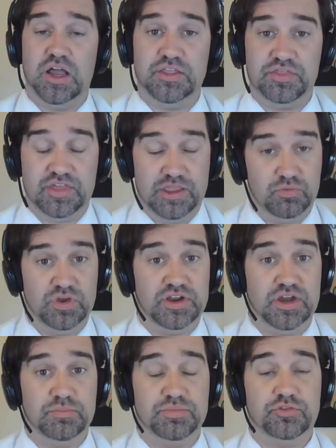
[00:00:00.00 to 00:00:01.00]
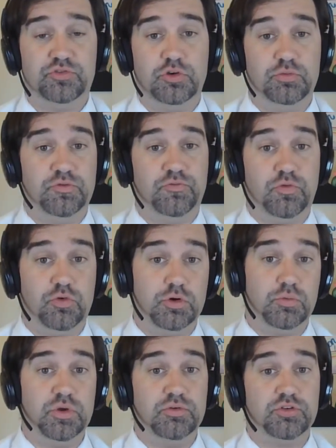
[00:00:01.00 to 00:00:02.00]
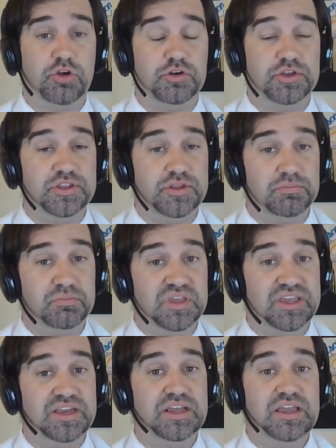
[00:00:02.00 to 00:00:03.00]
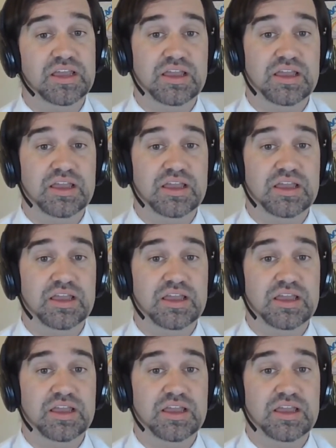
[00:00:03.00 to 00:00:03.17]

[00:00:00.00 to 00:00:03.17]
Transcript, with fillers: they went up. So before we were talking the mid